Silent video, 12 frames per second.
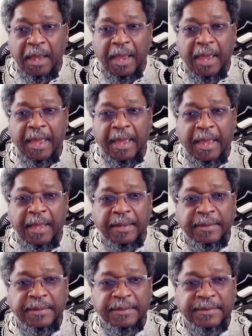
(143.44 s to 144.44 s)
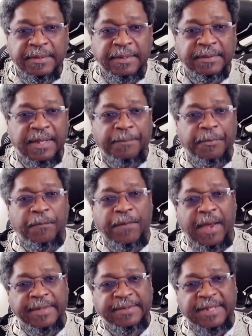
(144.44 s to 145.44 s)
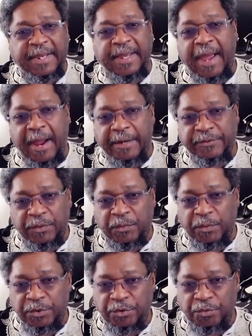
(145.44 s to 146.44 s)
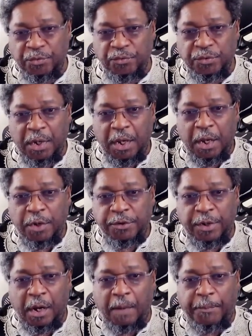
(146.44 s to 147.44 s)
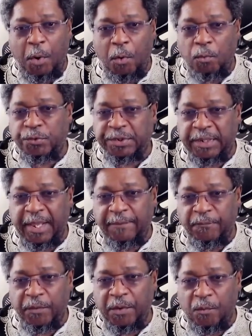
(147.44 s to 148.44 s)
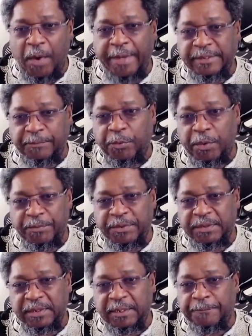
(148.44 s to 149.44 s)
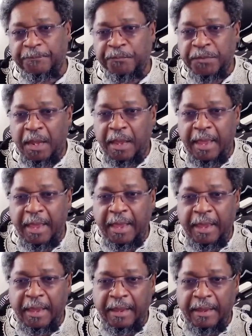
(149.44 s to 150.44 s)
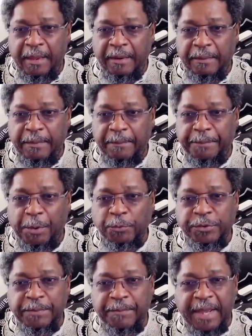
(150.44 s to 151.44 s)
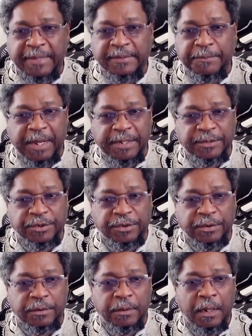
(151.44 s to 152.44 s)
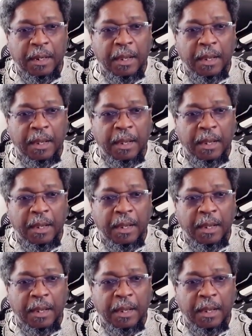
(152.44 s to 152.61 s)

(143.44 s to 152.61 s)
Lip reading: And this is an example of how psychiatry was used to uphold slavery and white supremacy and post emancipation.